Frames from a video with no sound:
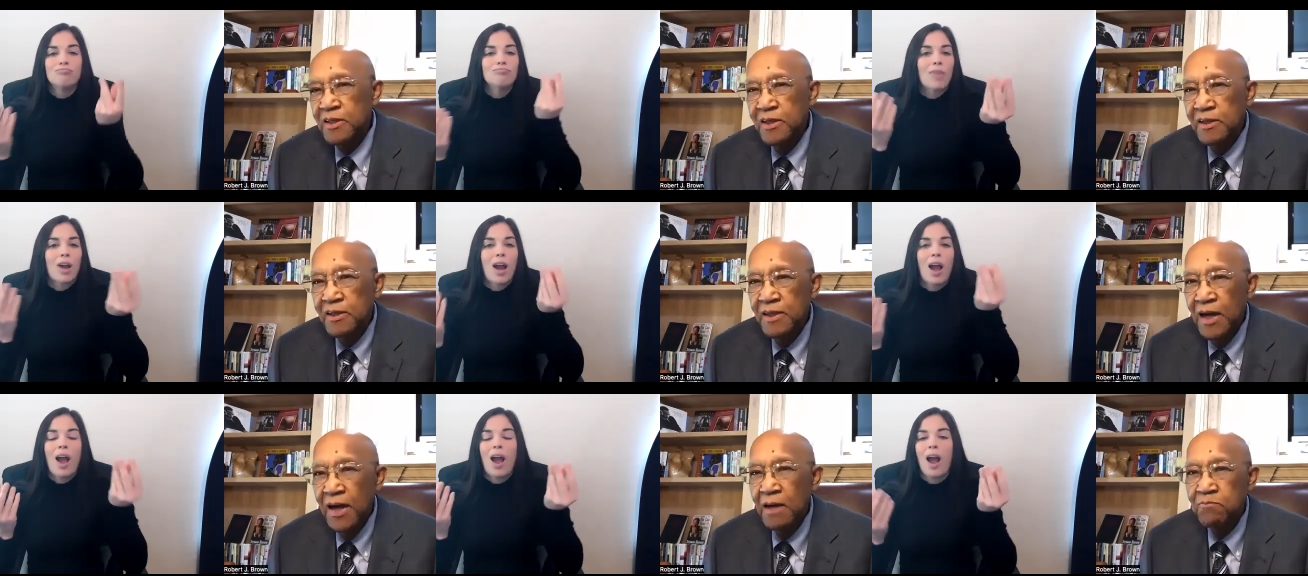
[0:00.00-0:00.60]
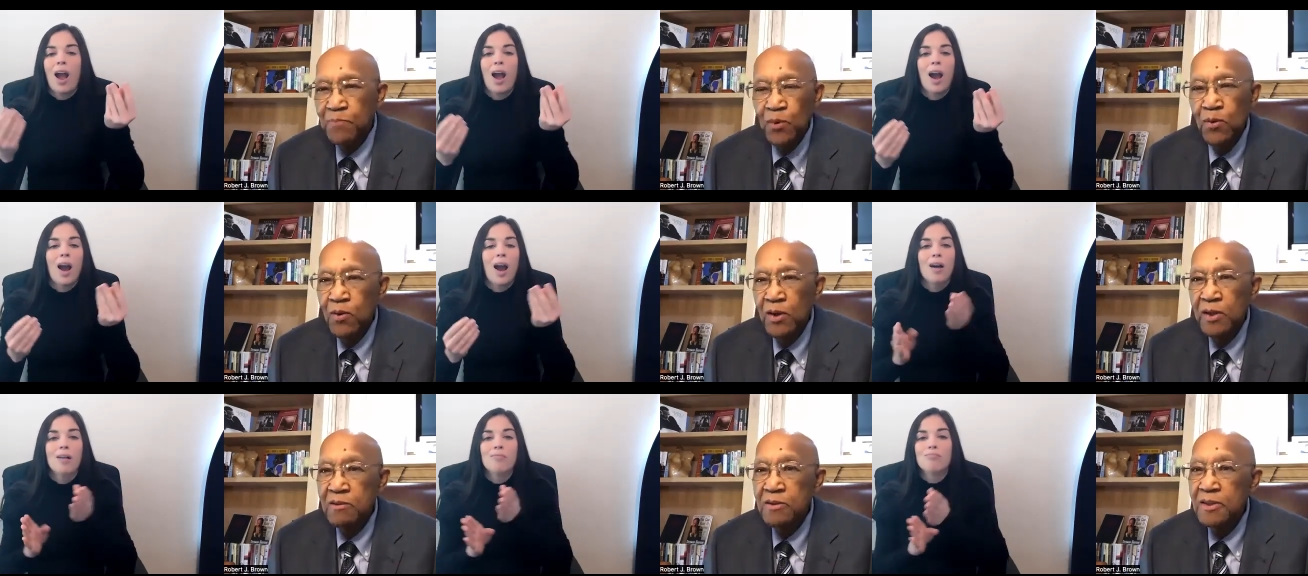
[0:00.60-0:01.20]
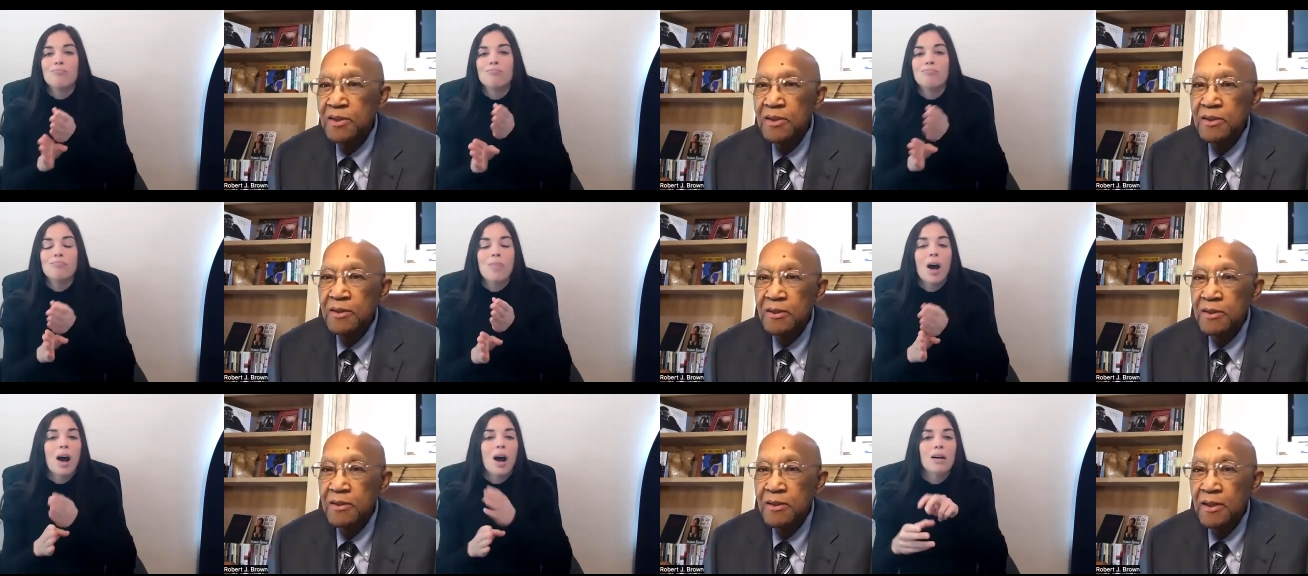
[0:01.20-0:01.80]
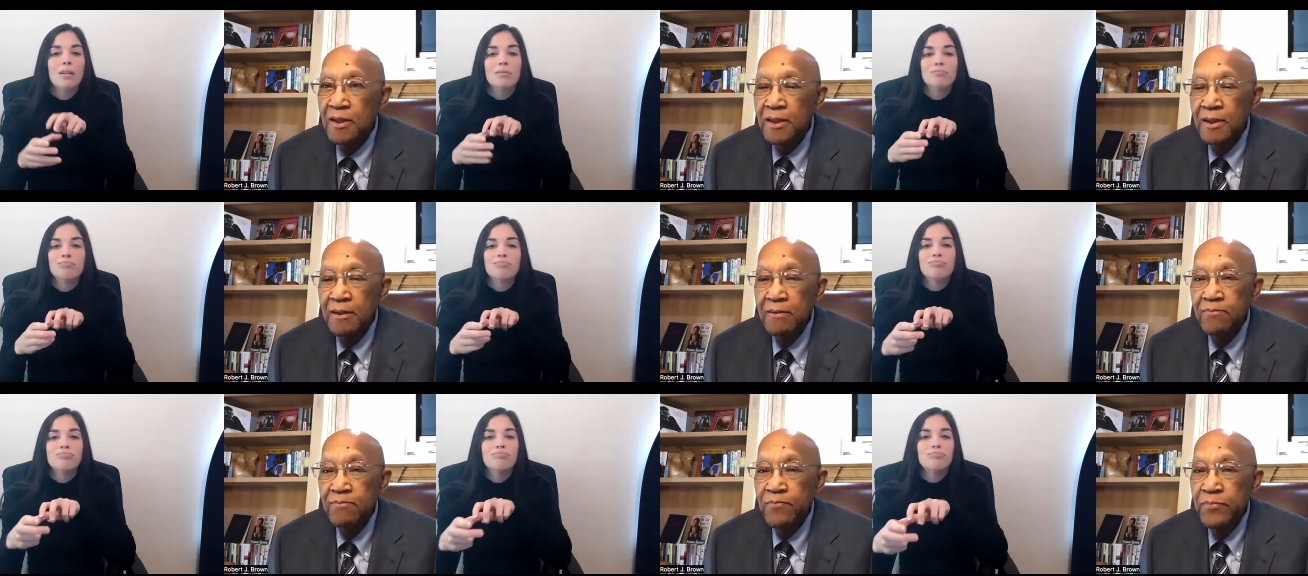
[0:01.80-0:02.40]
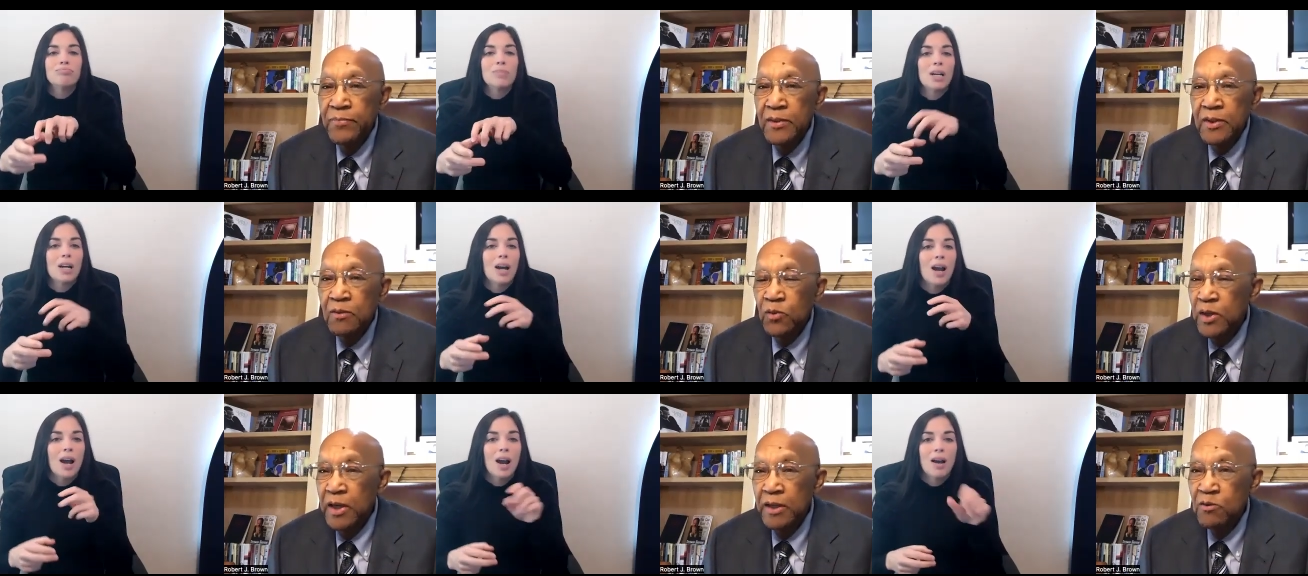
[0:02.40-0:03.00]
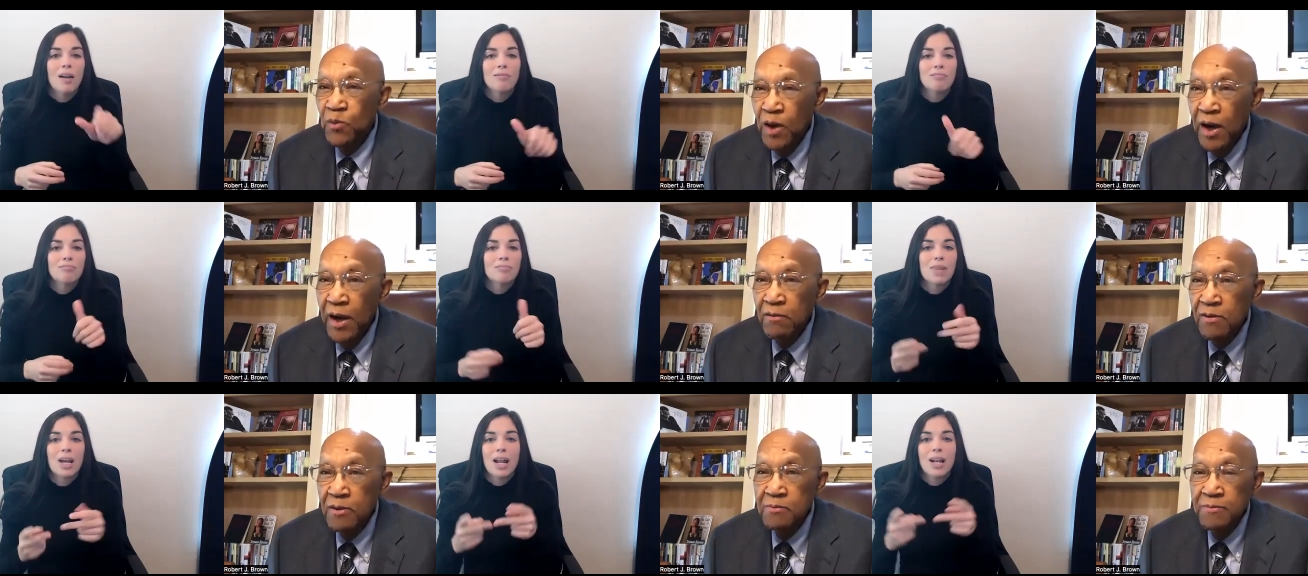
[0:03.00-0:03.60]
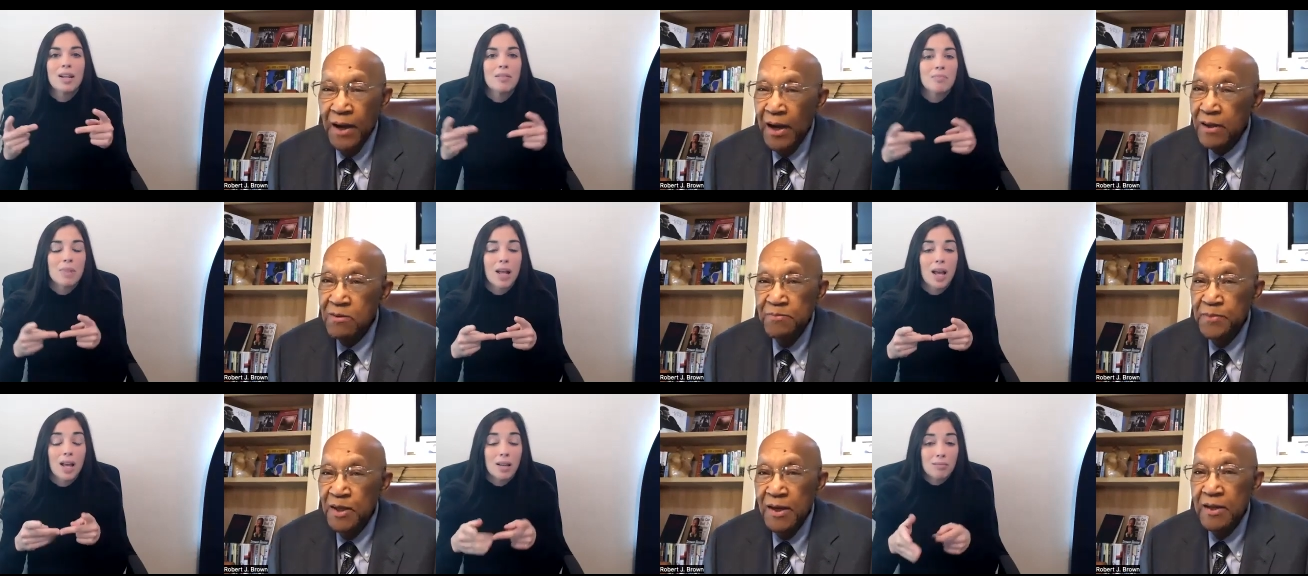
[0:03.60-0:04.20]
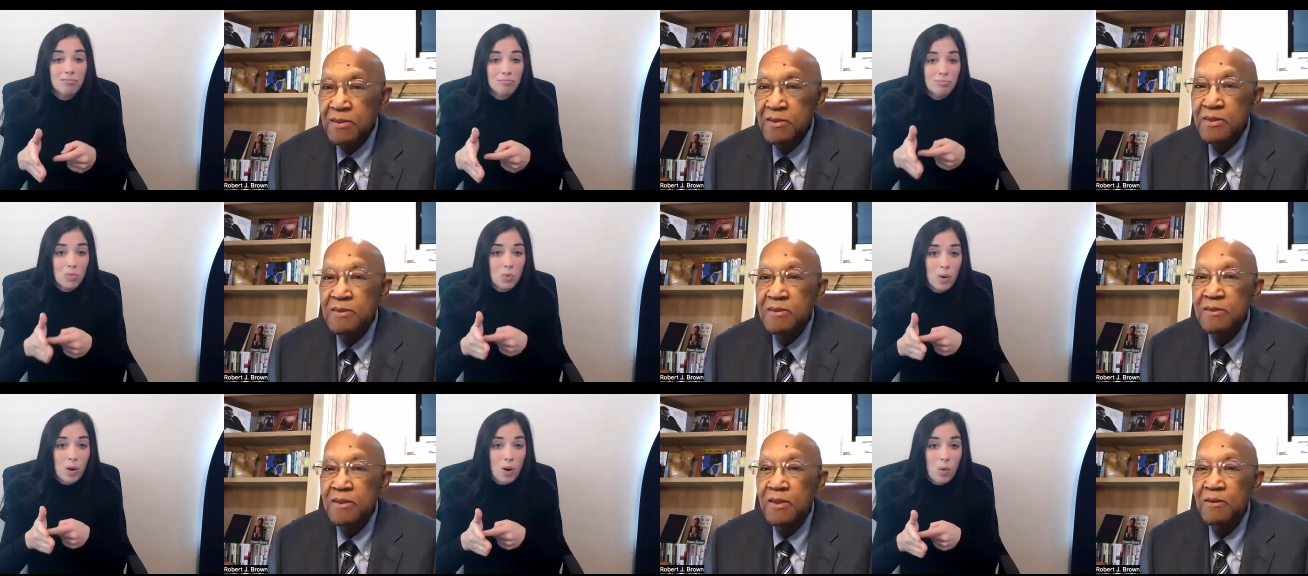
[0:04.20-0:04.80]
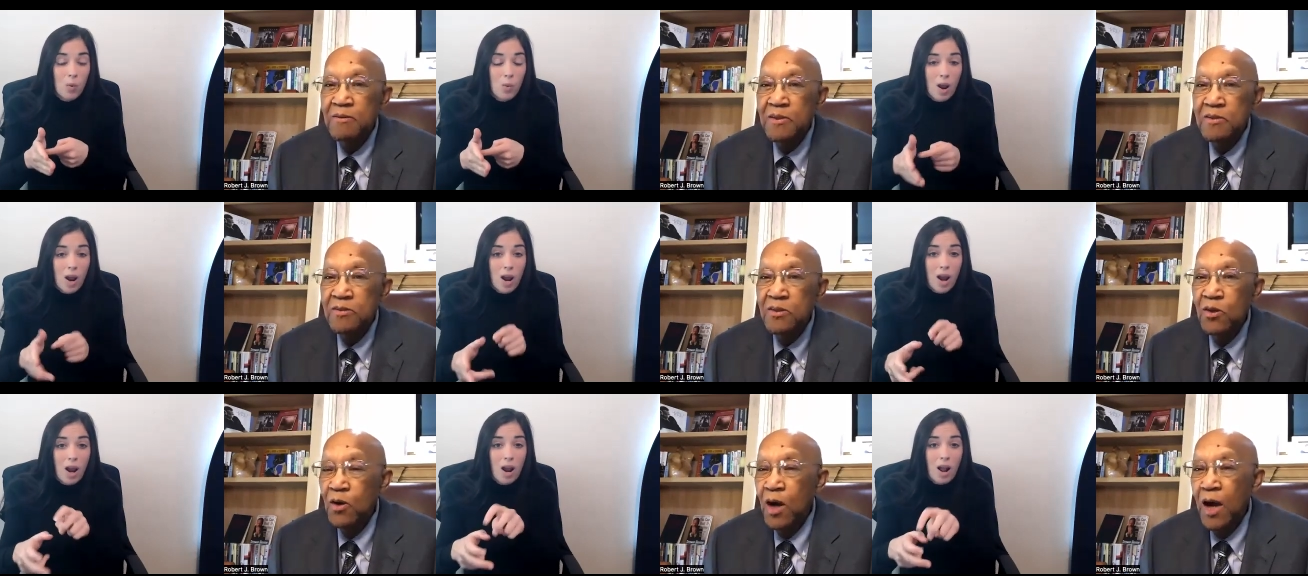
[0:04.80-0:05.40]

Speaker 1: in High Point, uh, we had to ride on the back of the bus. There were no